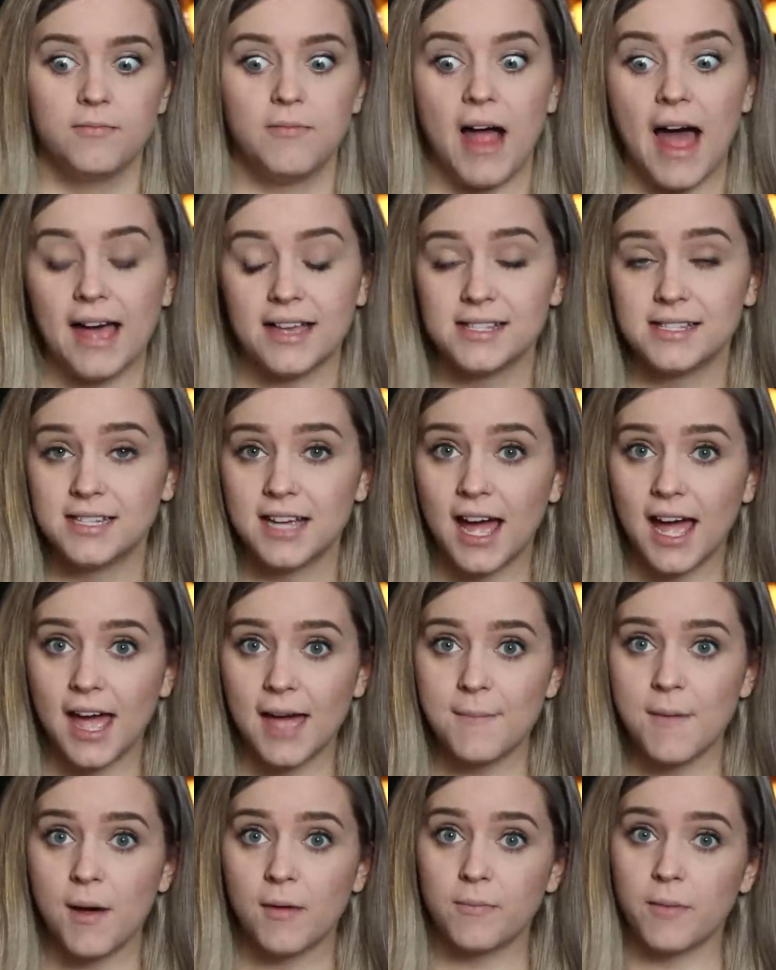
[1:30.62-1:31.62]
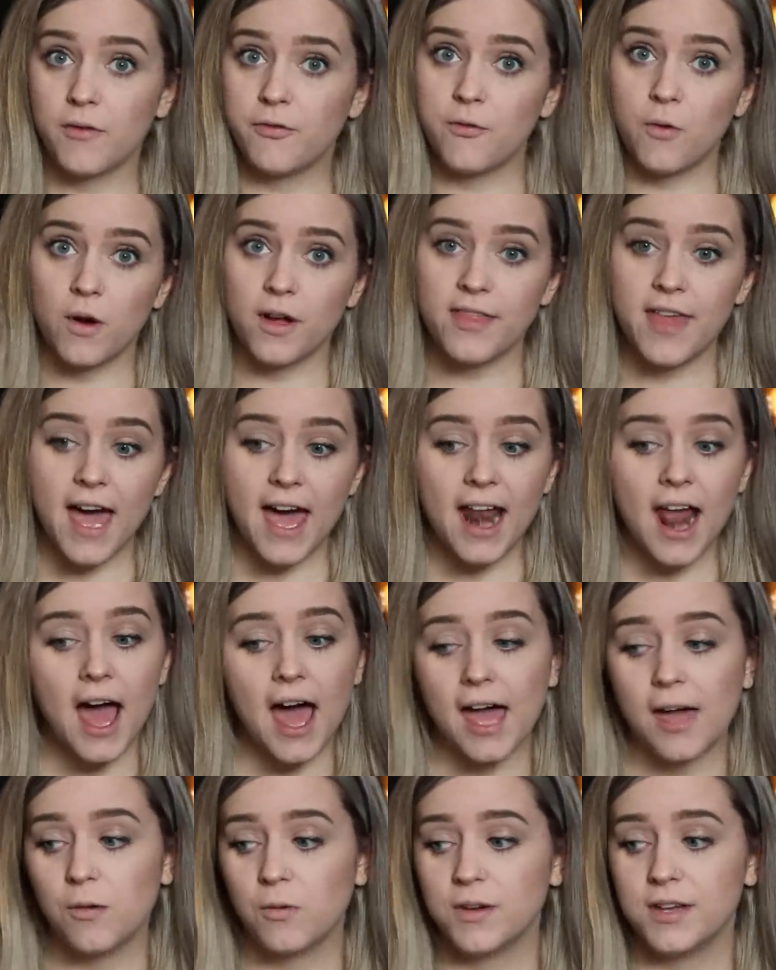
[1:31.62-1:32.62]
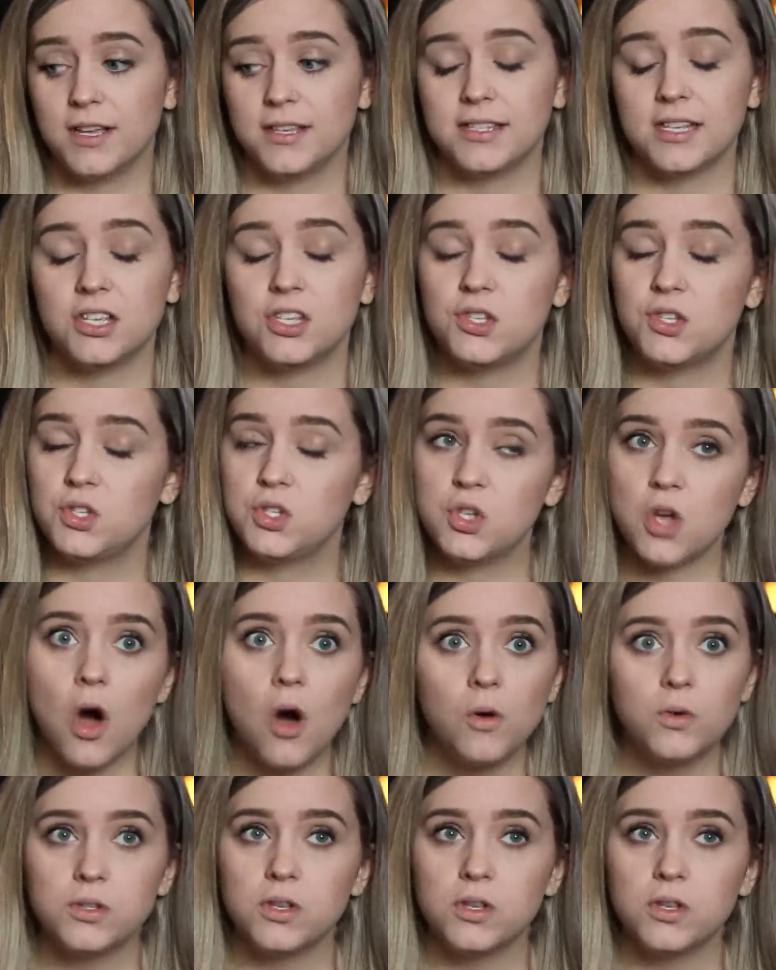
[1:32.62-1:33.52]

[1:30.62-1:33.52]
Last time, before that, I was so,